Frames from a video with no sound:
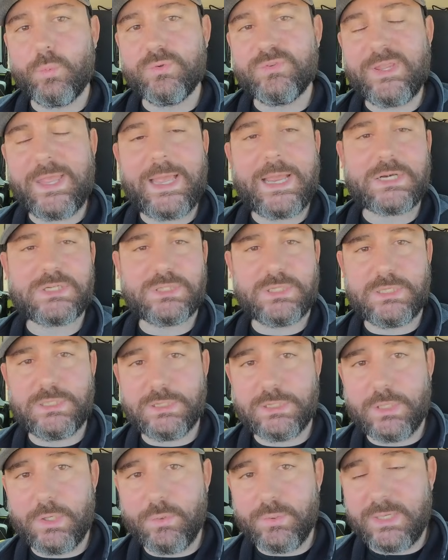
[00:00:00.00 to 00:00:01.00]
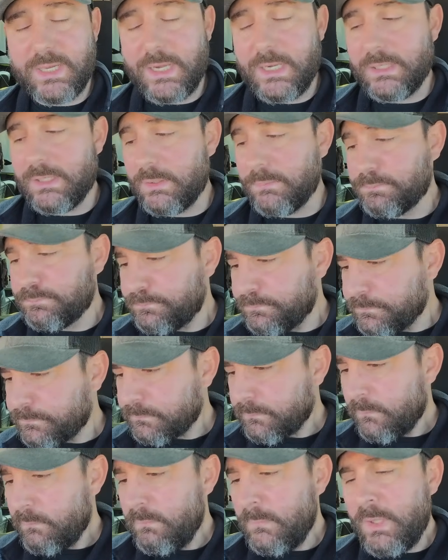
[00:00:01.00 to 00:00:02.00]
was actually located.
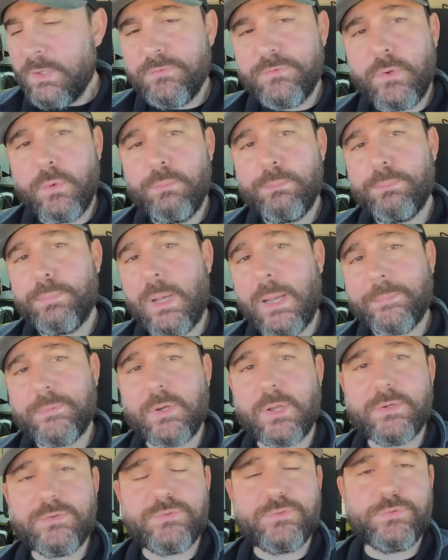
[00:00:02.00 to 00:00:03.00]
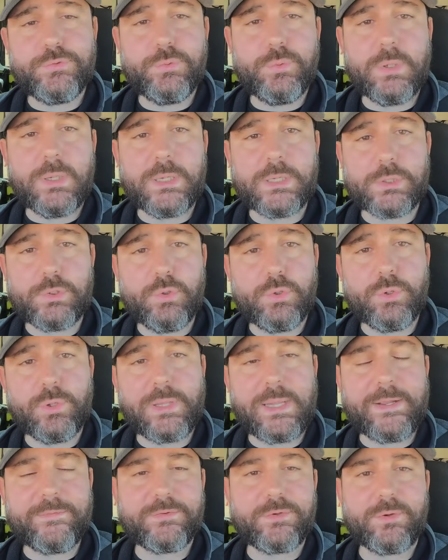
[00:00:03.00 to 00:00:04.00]
So popped onto
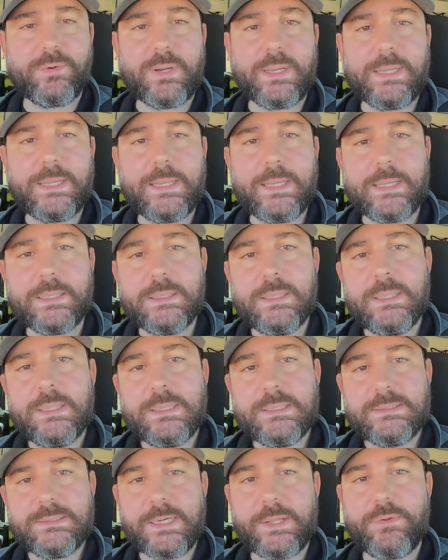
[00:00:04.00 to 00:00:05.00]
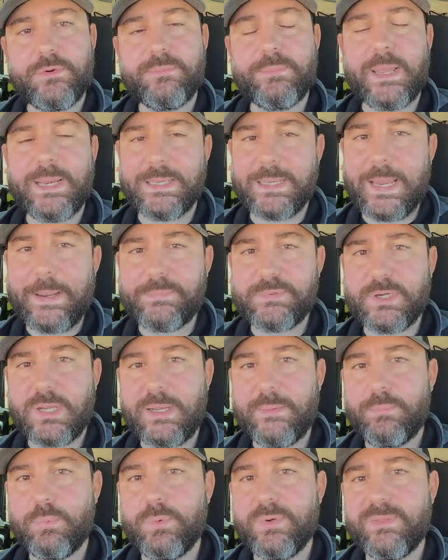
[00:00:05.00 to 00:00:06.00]
Google after I had tethered my
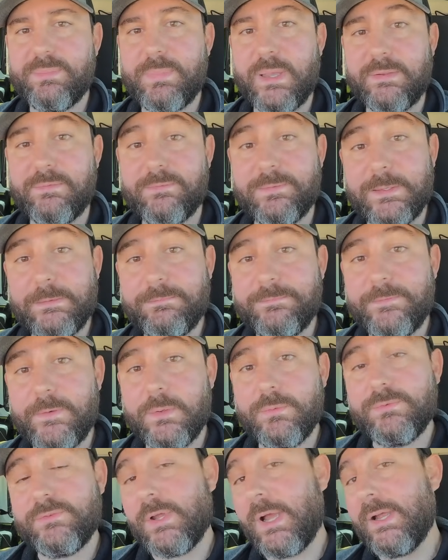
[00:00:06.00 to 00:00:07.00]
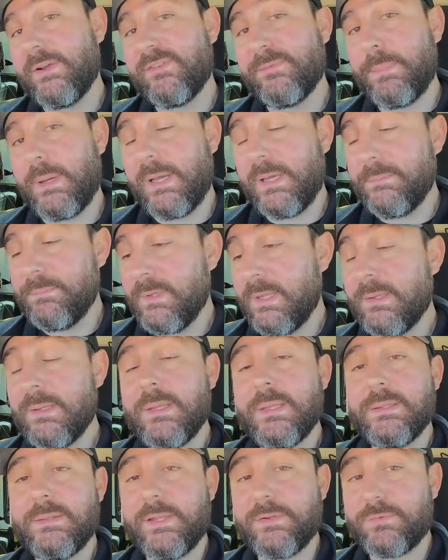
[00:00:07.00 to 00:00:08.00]
laptop with my flip phone's hotspot.
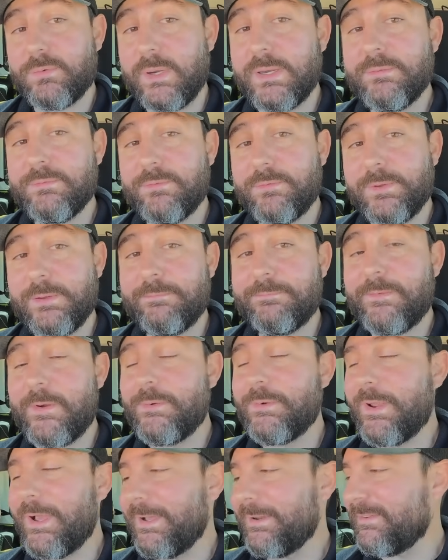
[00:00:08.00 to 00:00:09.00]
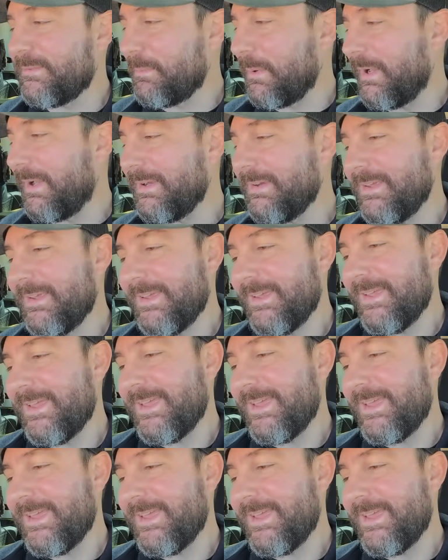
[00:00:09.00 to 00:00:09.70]
That's right, flip phone hotspot.